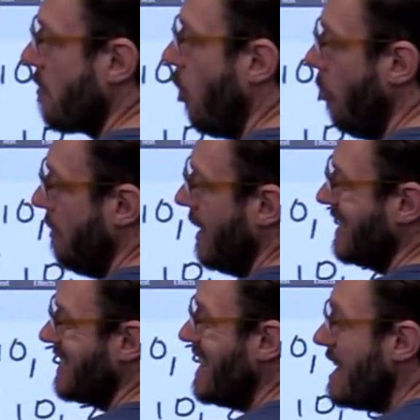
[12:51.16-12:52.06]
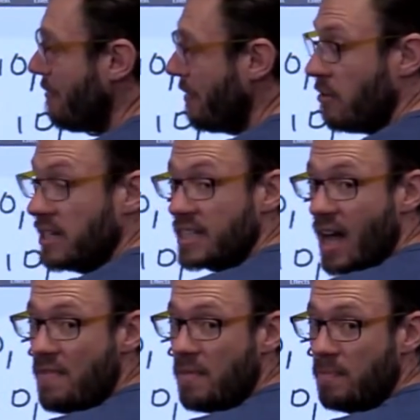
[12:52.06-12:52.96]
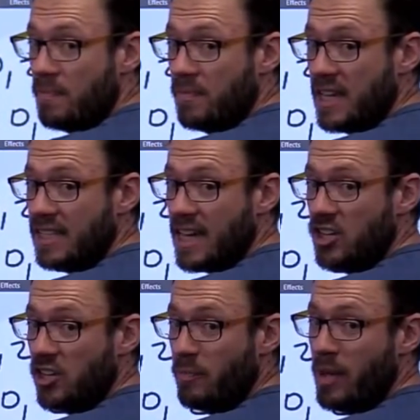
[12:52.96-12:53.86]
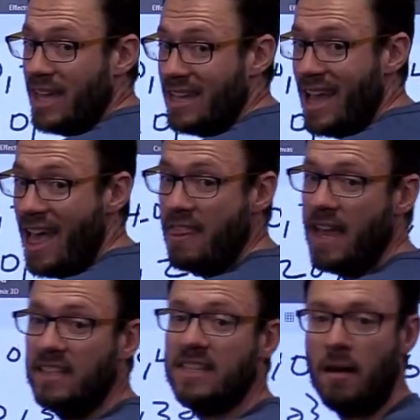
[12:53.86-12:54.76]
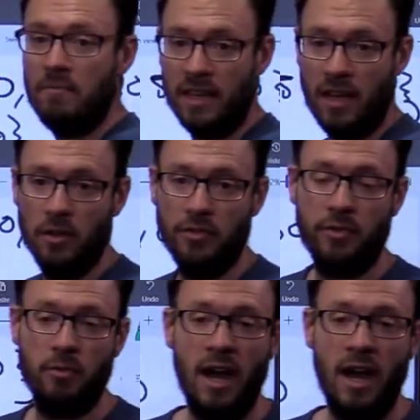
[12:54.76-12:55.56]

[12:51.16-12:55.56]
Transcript: for all things, if they're inside the extension of P, then something else,